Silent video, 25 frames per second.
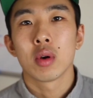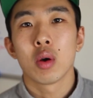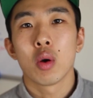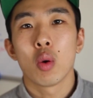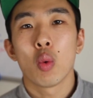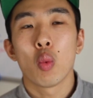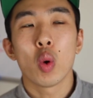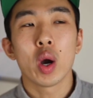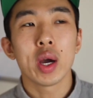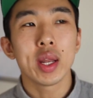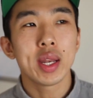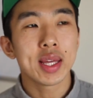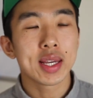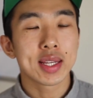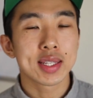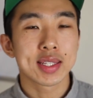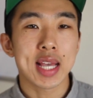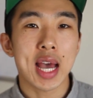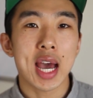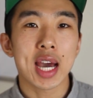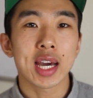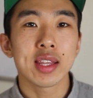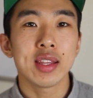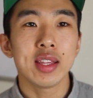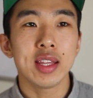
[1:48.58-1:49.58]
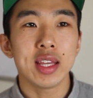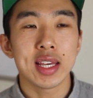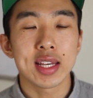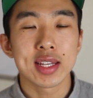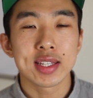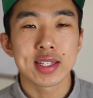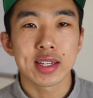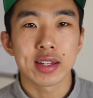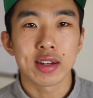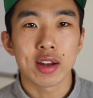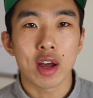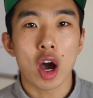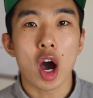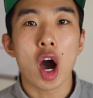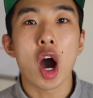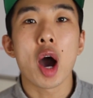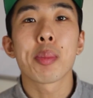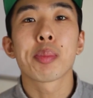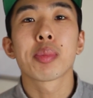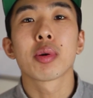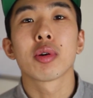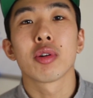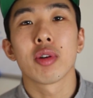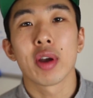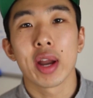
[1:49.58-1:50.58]
What exactly is an
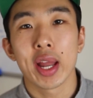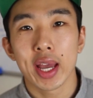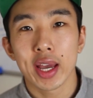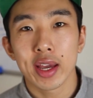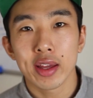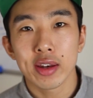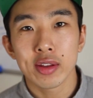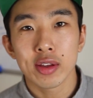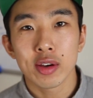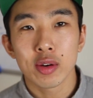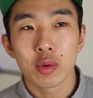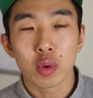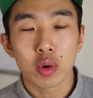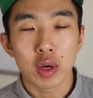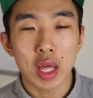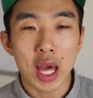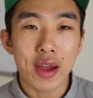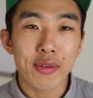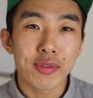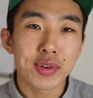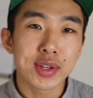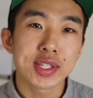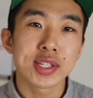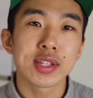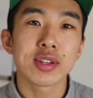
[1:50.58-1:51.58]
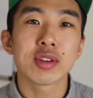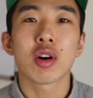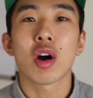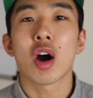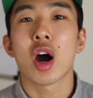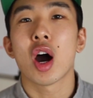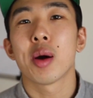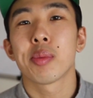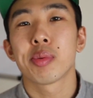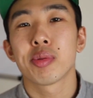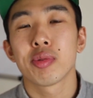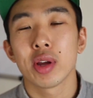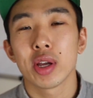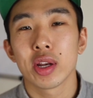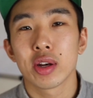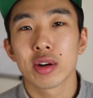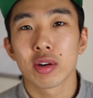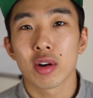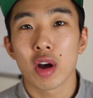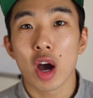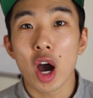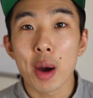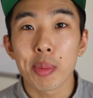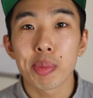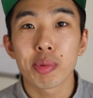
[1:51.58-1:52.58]
operand? Well, every single
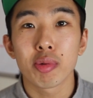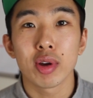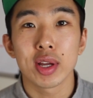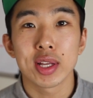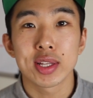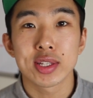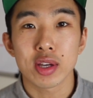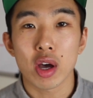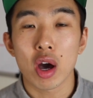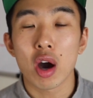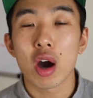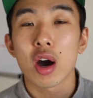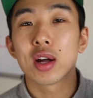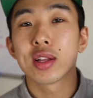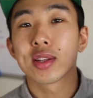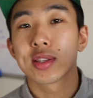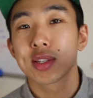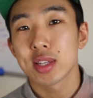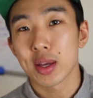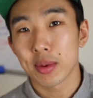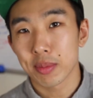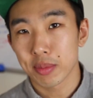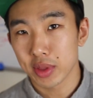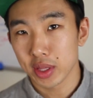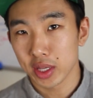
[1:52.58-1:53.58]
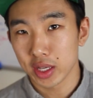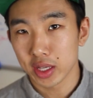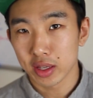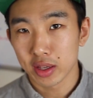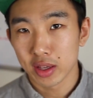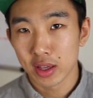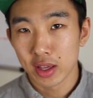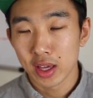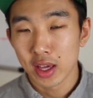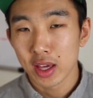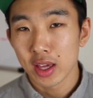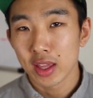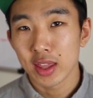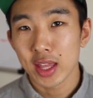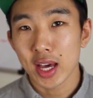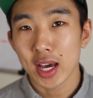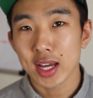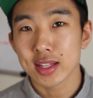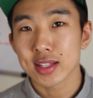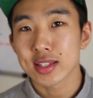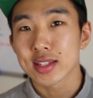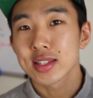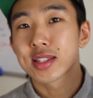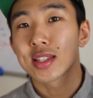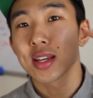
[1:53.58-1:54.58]
operator operates on something.
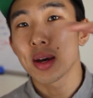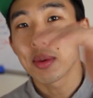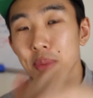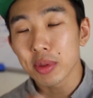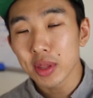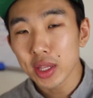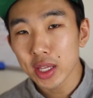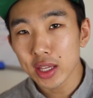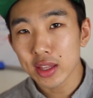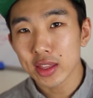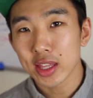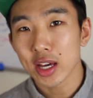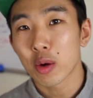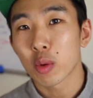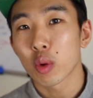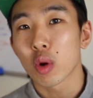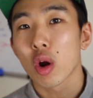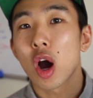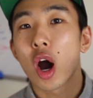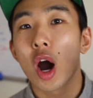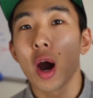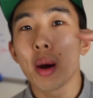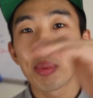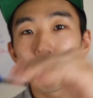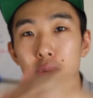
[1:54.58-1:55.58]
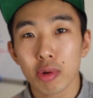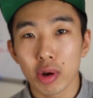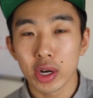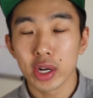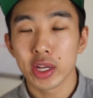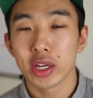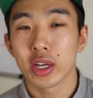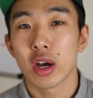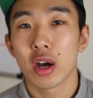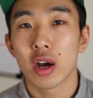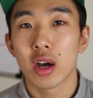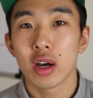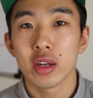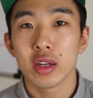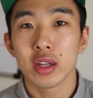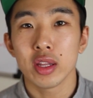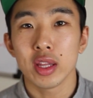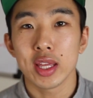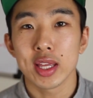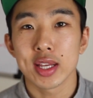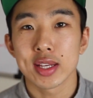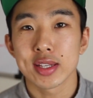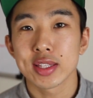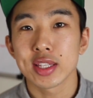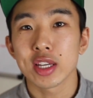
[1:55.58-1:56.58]
That something that we're operating on
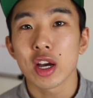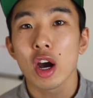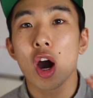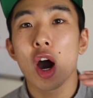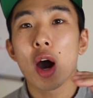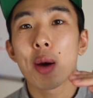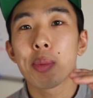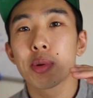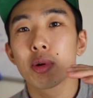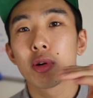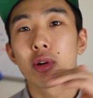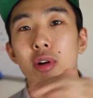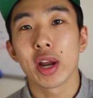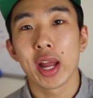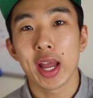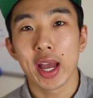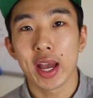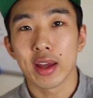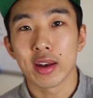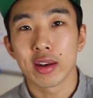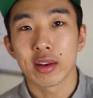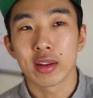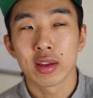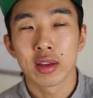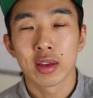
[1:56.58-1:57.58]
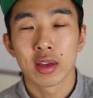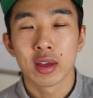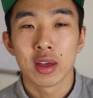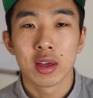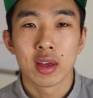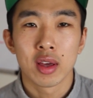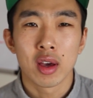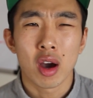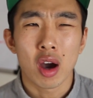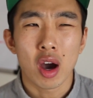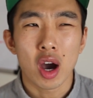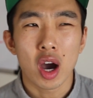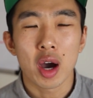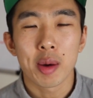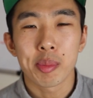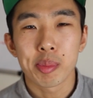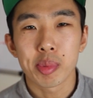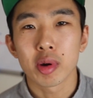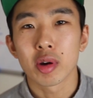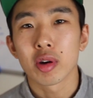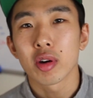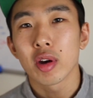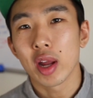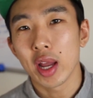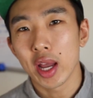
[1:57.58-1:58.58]
is the operand.
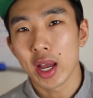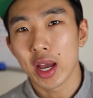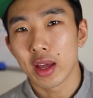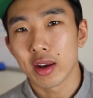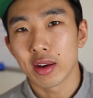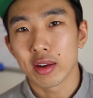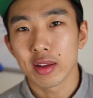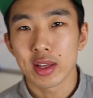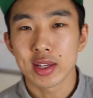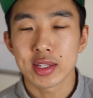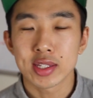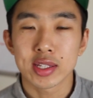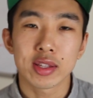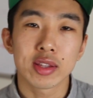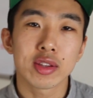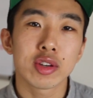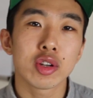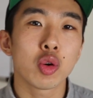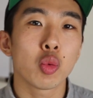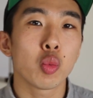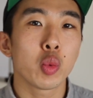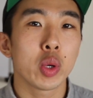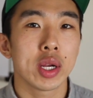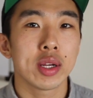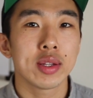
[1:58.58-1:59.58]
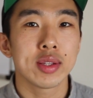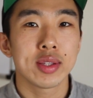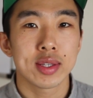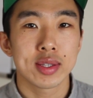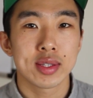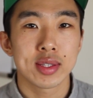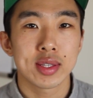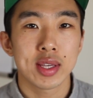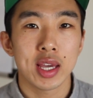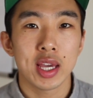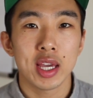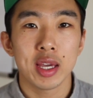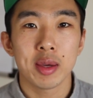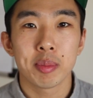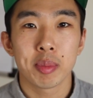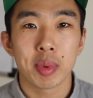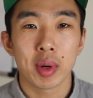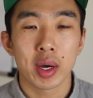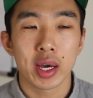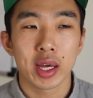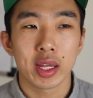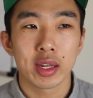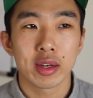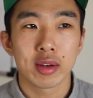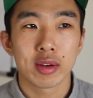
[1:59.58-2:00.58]
Operand. It's a little weird to say,
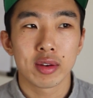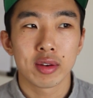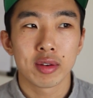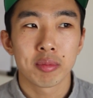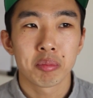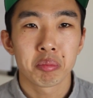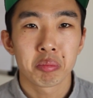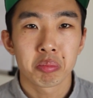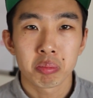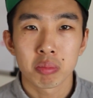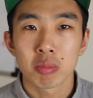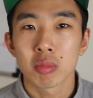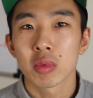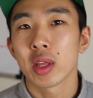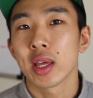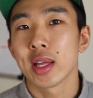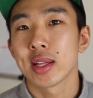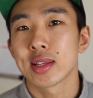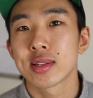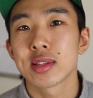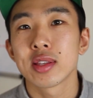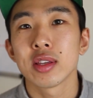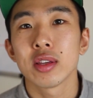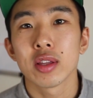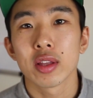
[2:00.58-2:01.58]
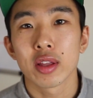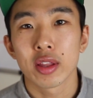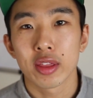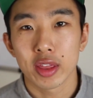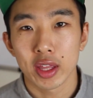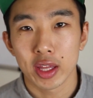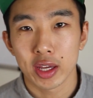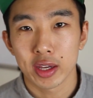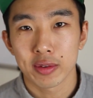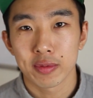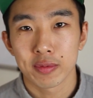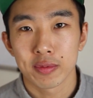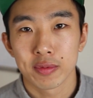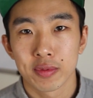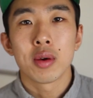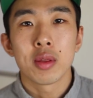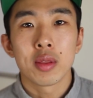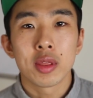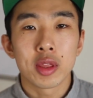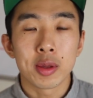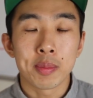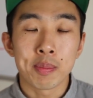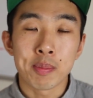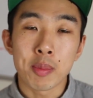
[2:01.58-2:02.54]
but it's still a thing. The